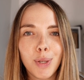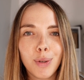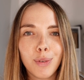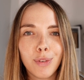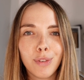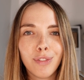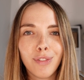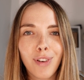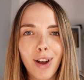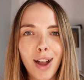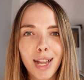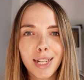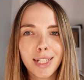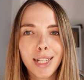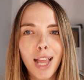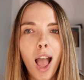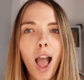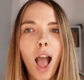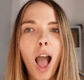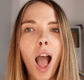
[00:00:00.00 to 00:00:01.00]
you'll
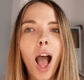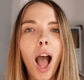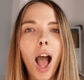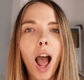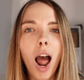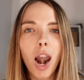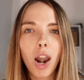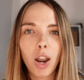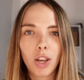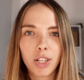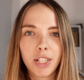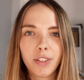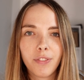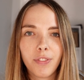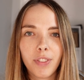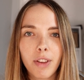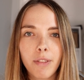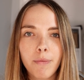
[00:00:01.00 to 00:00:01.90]
find a lot of